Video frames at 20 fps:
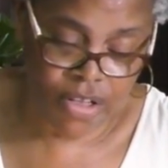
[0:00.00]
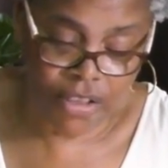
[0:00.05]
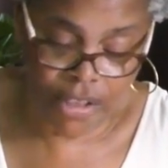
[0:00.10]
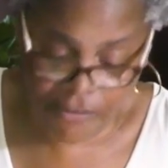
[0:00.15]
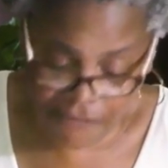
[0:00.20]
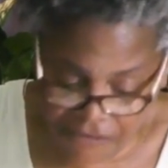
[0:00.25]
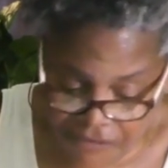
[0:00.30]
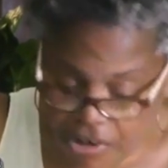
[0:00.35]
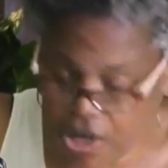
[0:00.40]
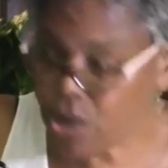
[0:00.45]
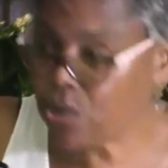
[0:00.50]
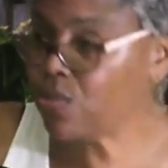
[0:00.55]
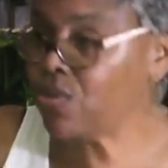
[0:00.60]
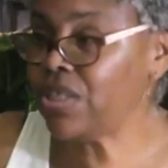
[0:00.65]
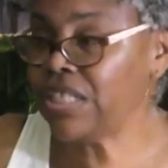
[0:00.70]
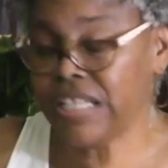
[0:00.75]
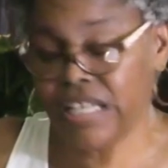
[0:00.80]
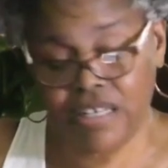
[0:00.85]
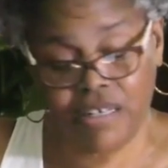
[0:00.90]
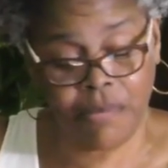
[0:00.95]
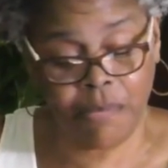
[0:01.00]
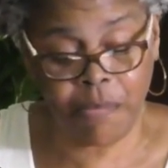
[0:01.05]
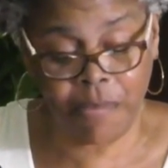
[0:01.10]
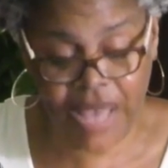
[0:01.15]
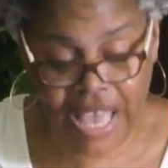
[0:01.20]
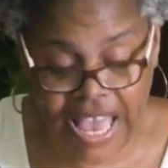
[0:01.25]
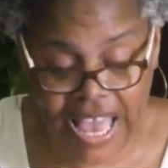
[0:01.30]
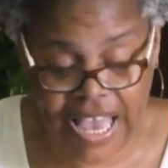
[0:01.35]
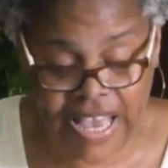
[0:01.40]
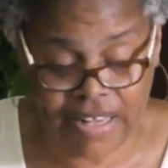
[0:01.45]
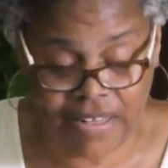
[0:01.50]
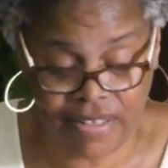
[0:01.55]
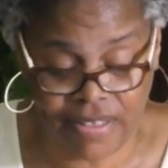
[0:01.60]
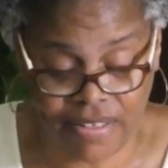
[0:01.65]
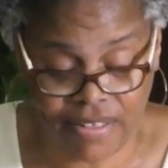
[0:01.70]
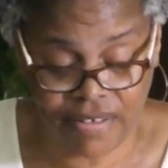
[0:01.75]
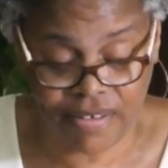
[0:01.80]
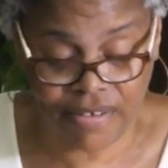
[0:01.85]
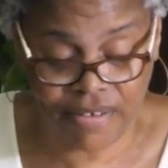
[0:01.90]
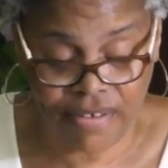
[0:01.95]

the vote didn't pass.